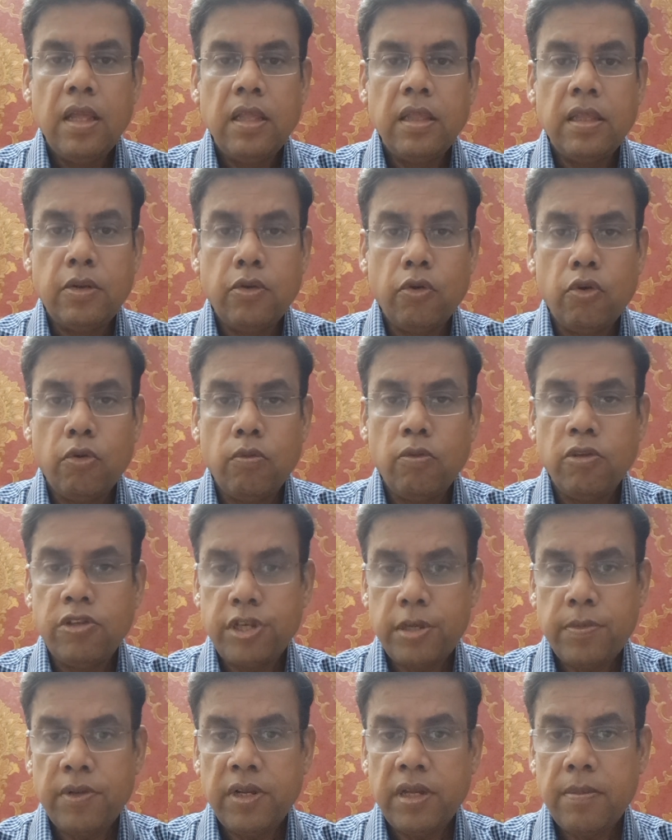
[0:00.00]
the Docomo
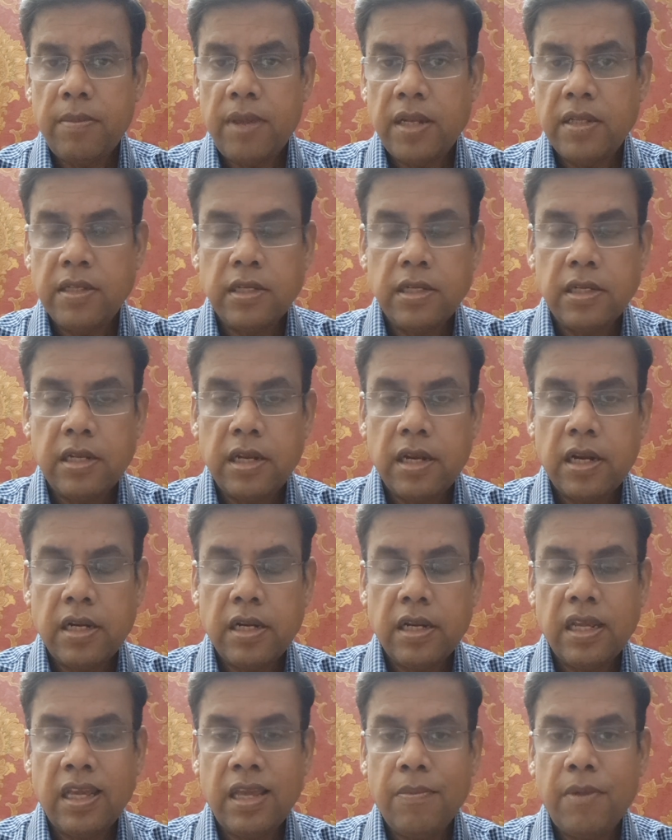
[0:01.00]
chairman and managing
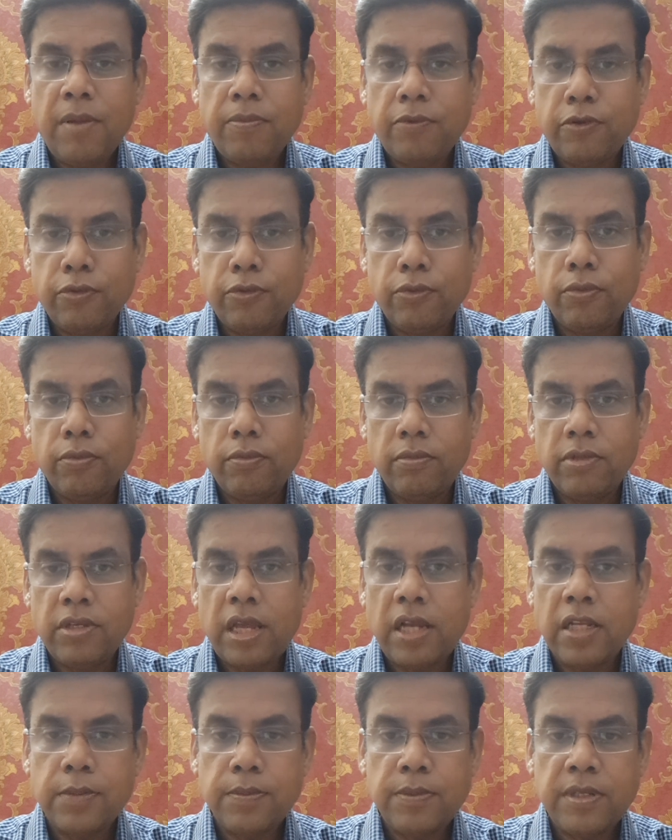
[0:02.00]
director came up to
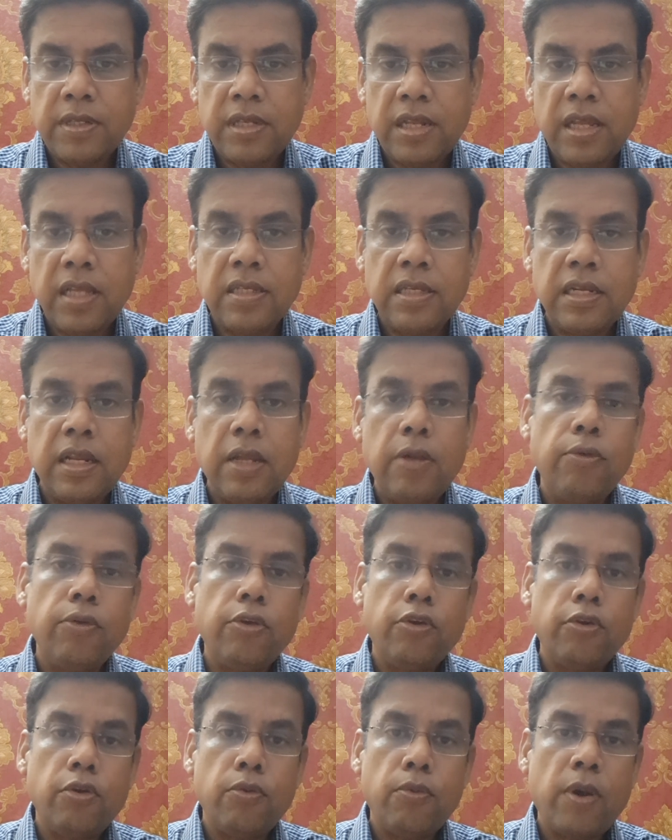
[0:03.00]
Cyrus Mistry and said, "Hey,
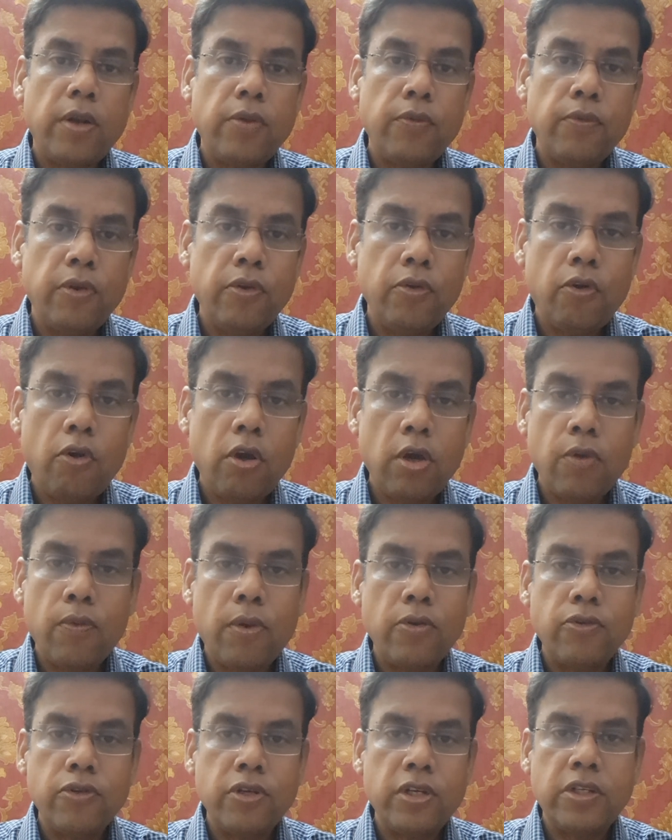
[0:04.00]
look, you know what? We no longer
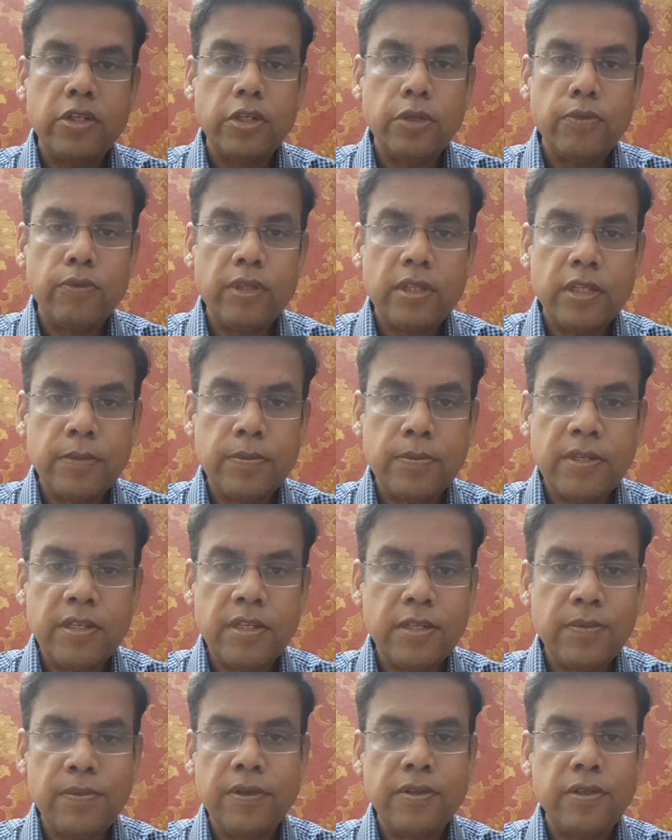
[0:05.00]
want to continue with this
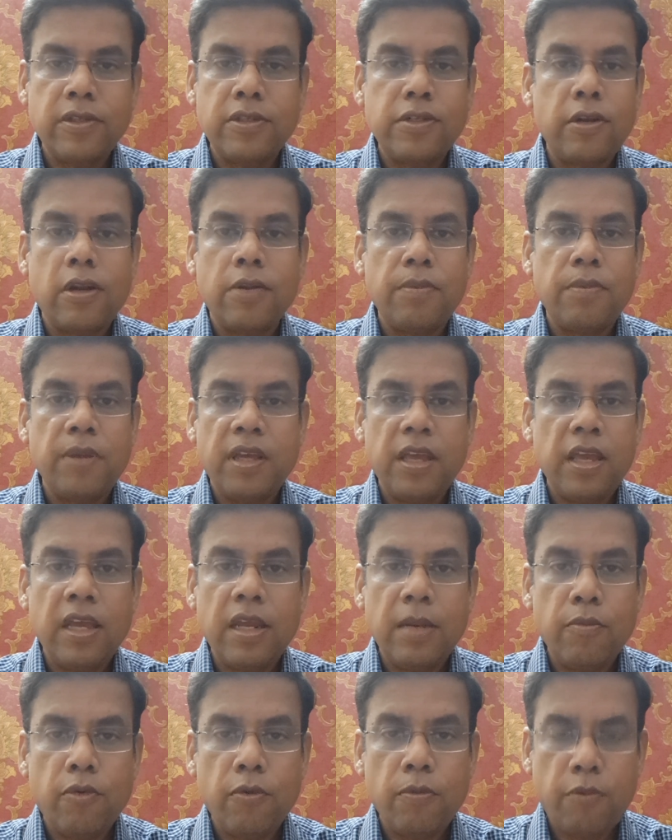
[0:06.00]
business because it's not making
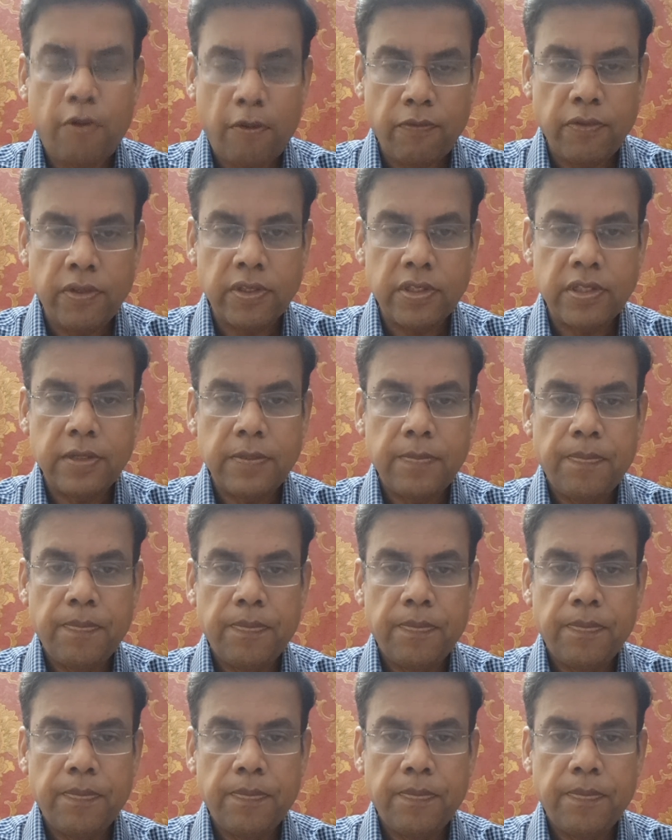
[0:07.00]
any more profits."